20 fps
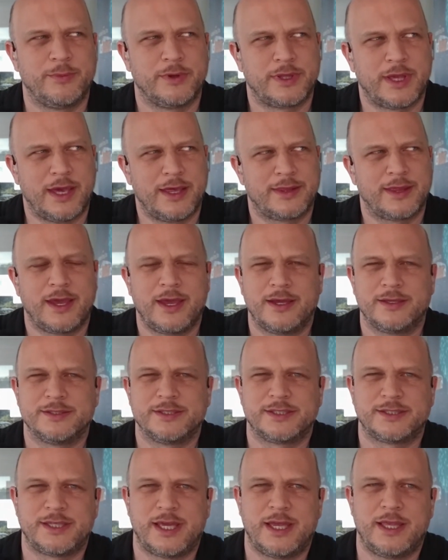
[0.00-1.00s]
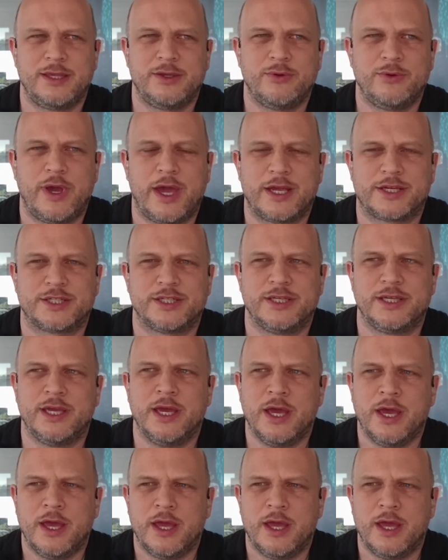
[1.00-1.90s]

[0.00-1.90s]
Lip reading: But as I understand you, actually,